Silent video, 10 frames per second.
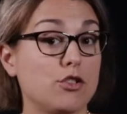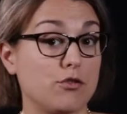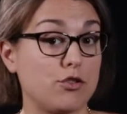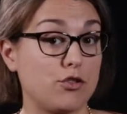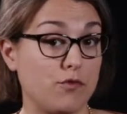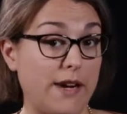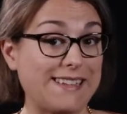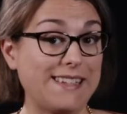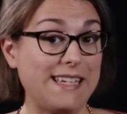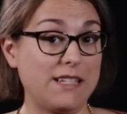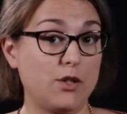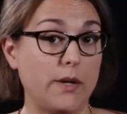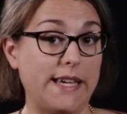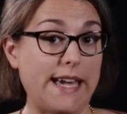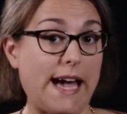turns directly
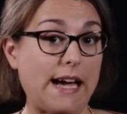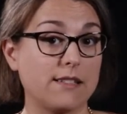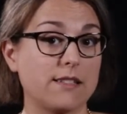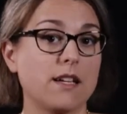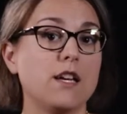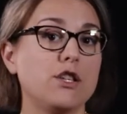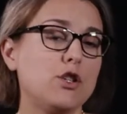into a gas,